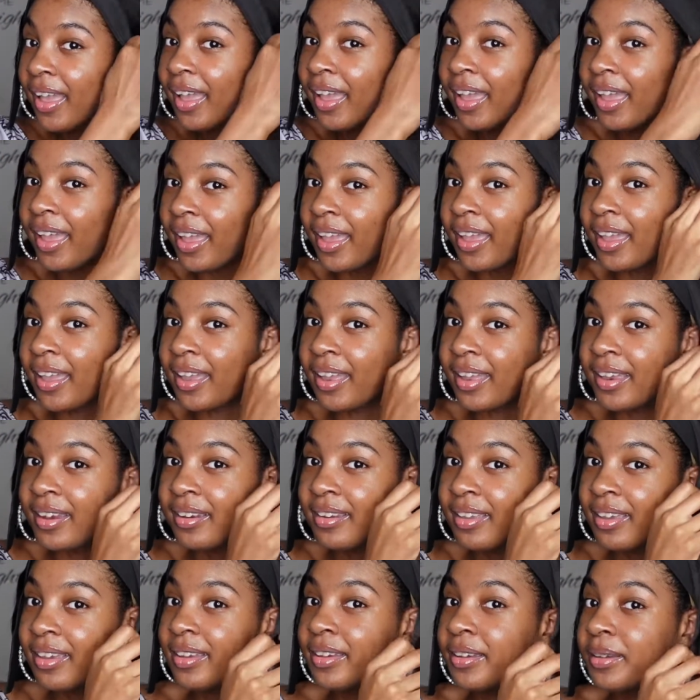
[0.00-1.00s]
And
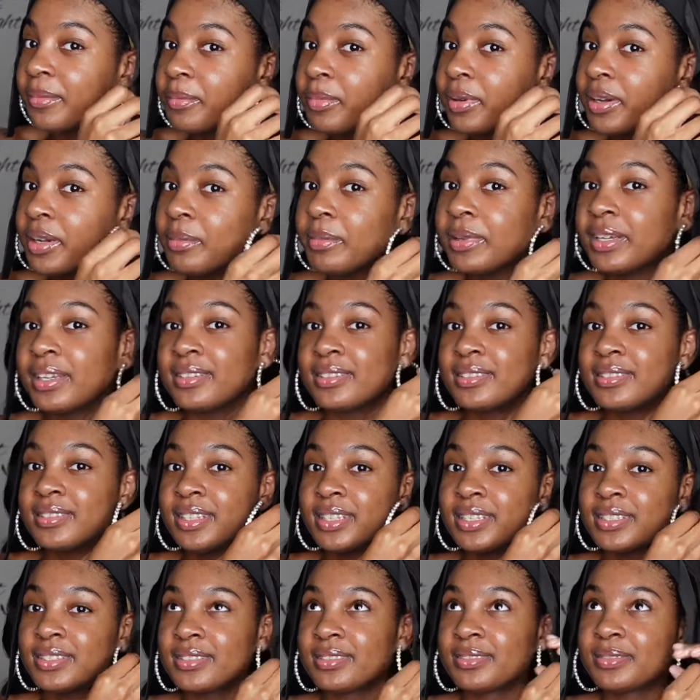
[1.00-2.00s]
yeah, pretty much
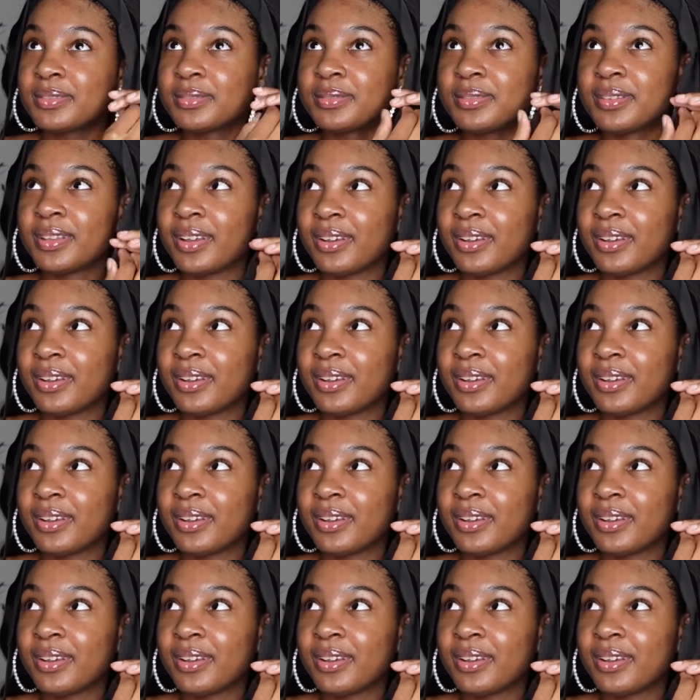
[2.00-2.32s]
that's